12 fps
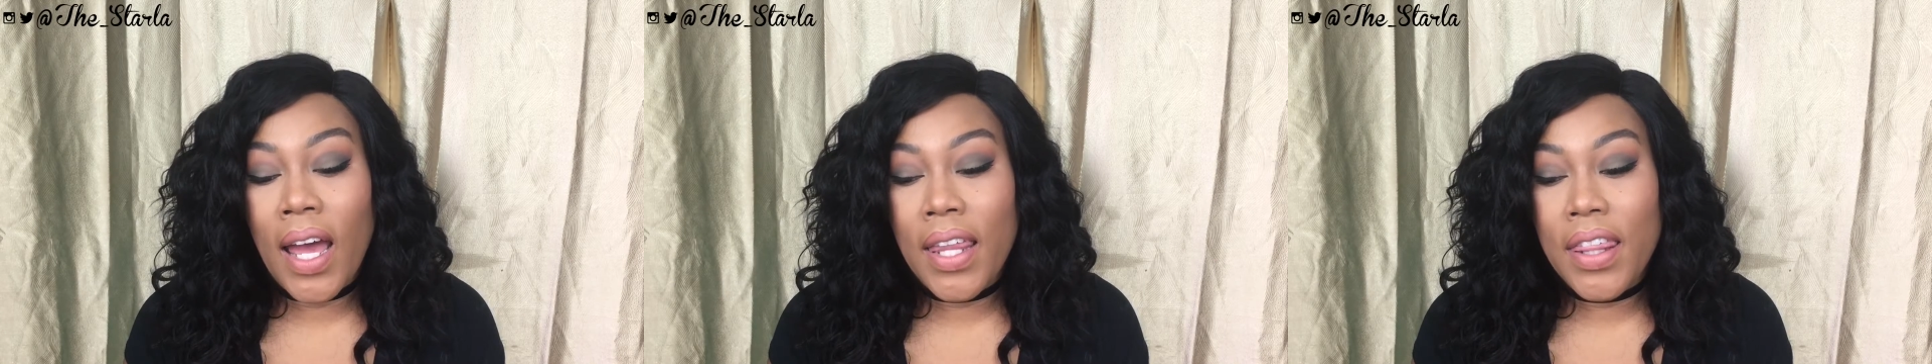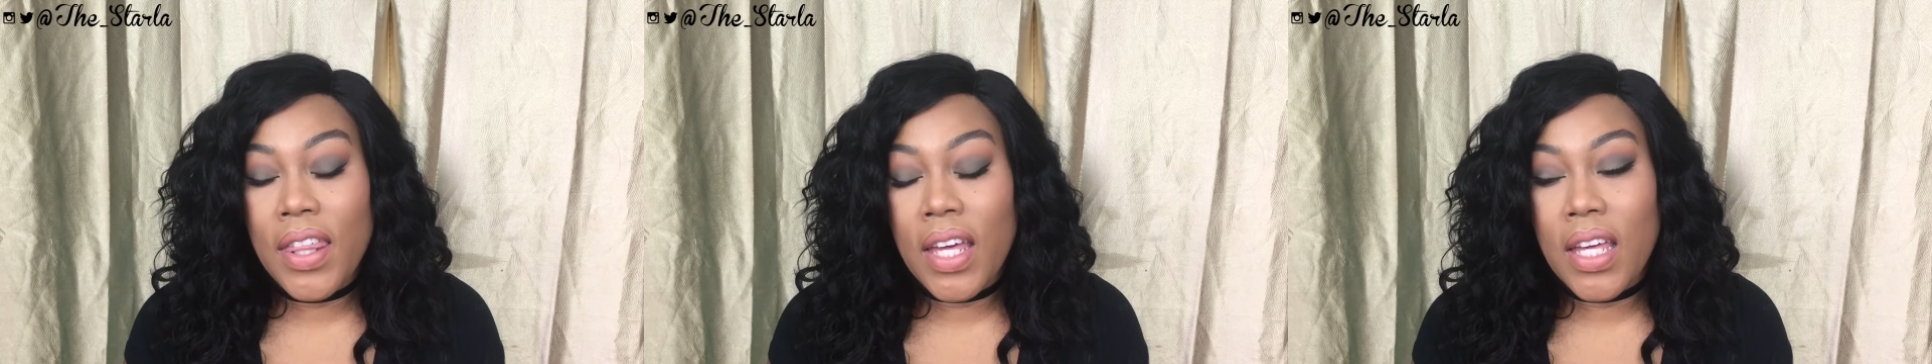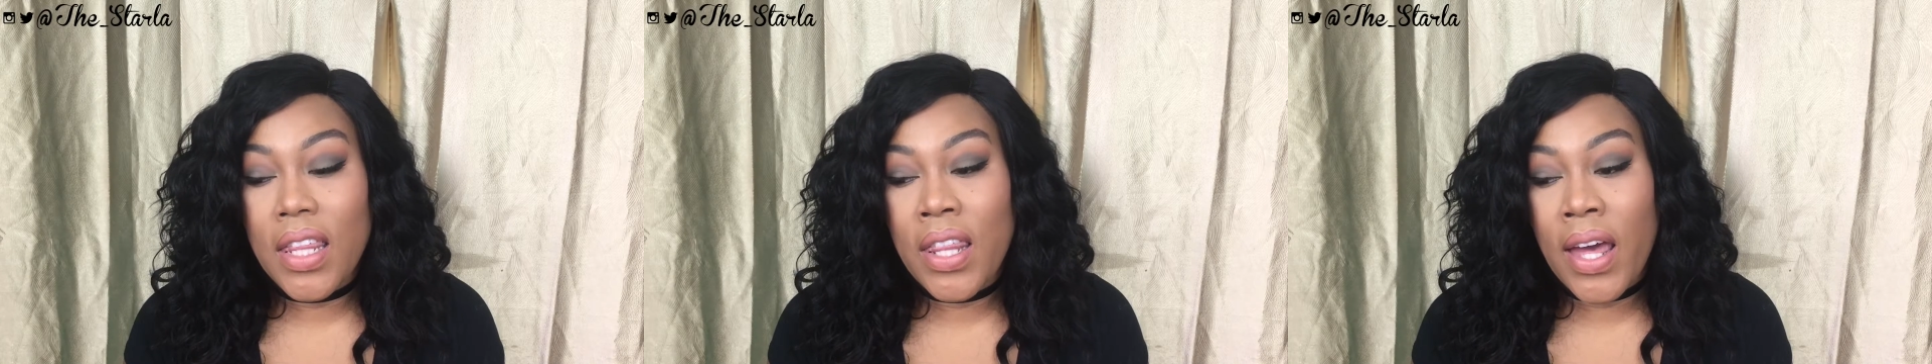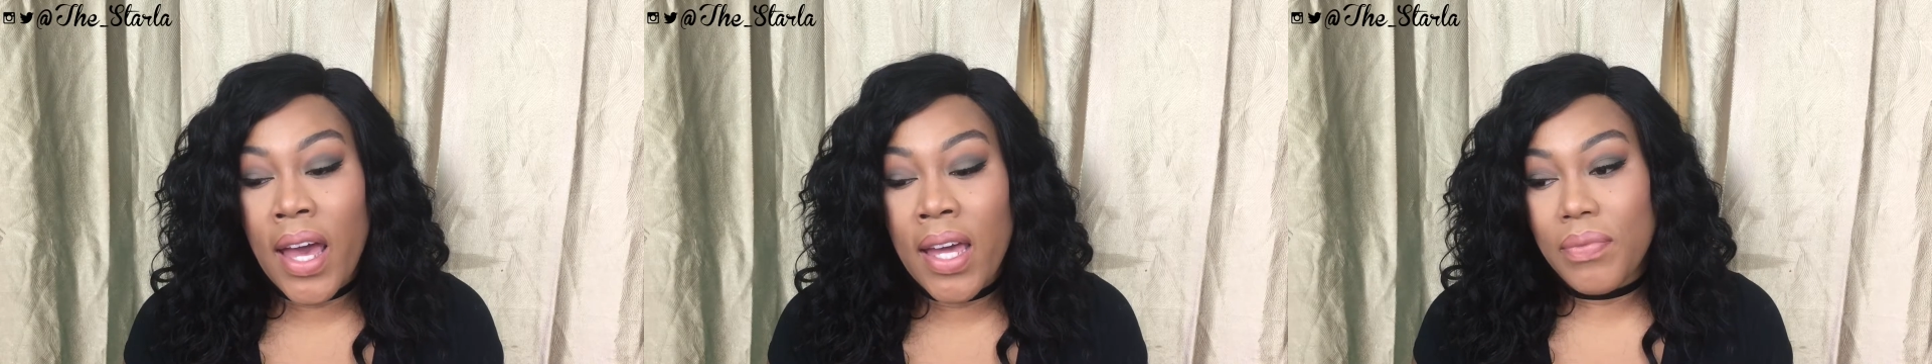I think
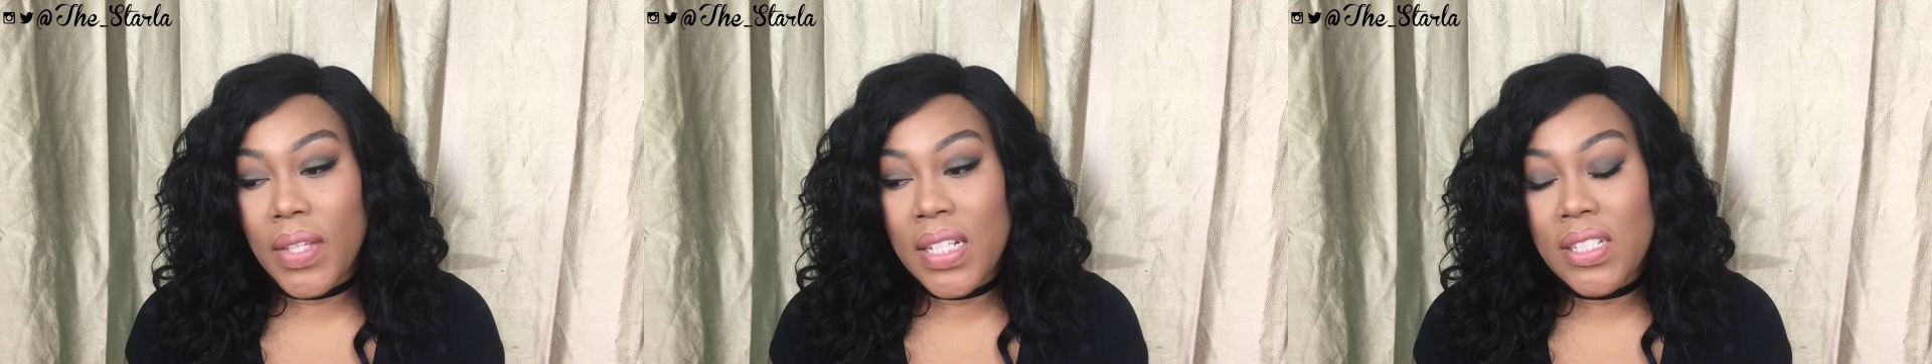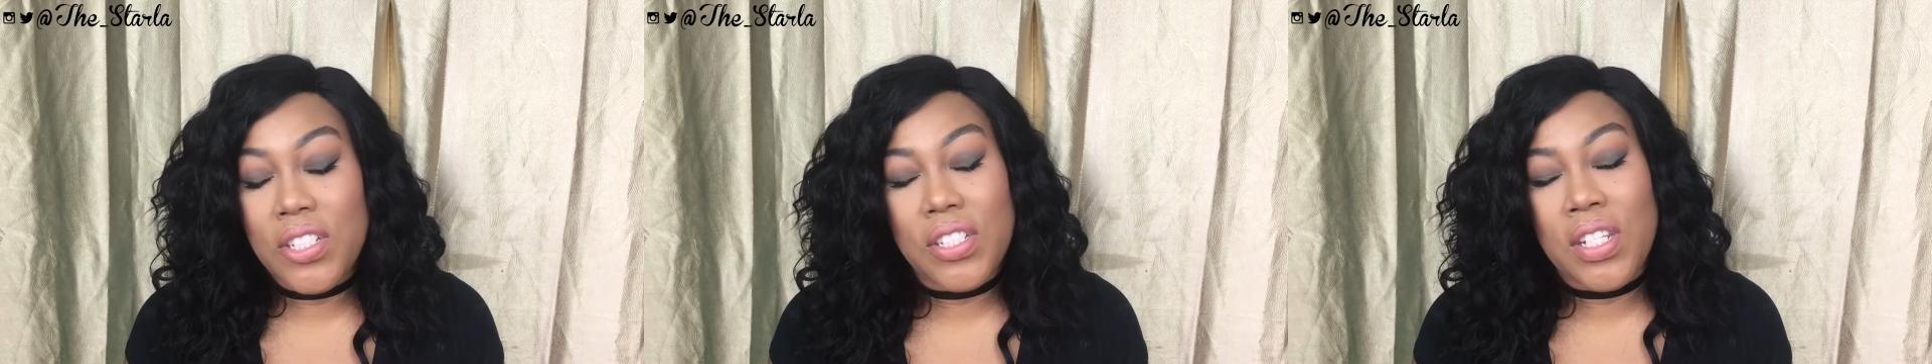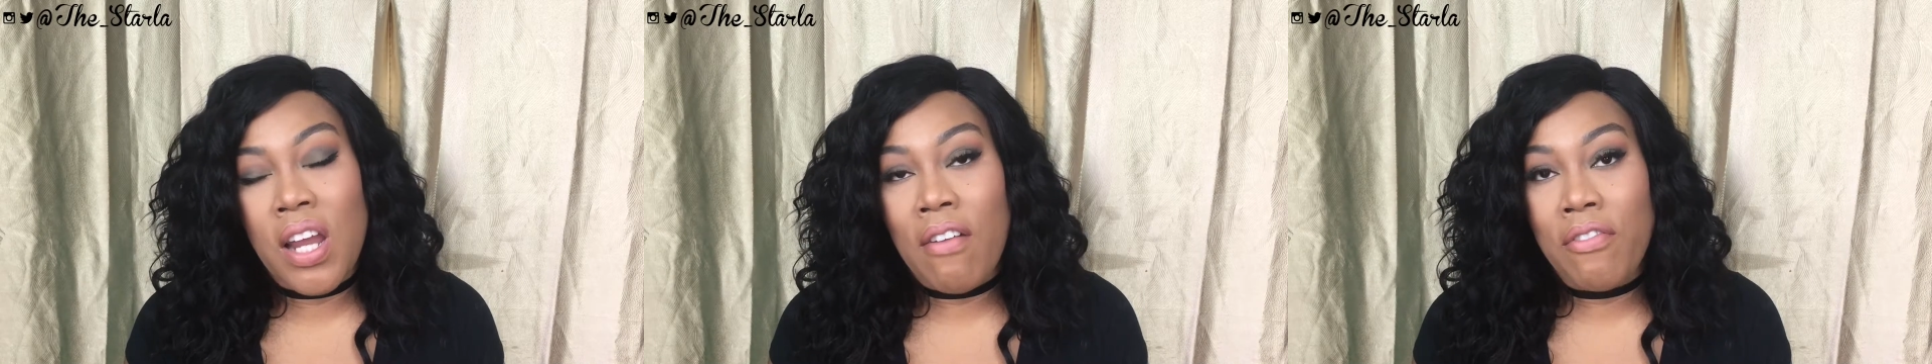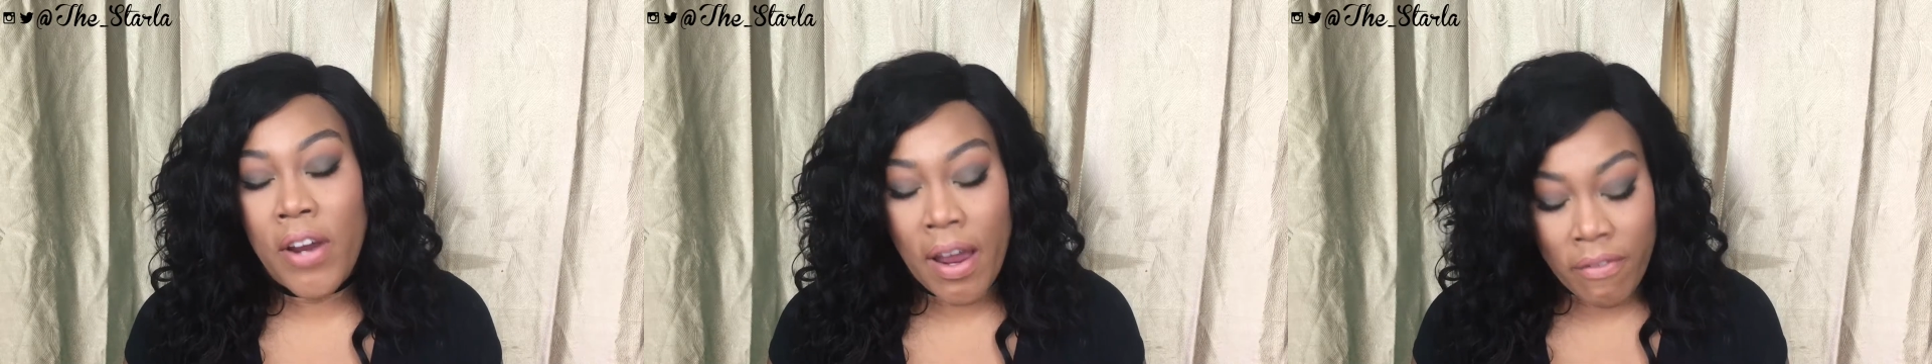that it's just not for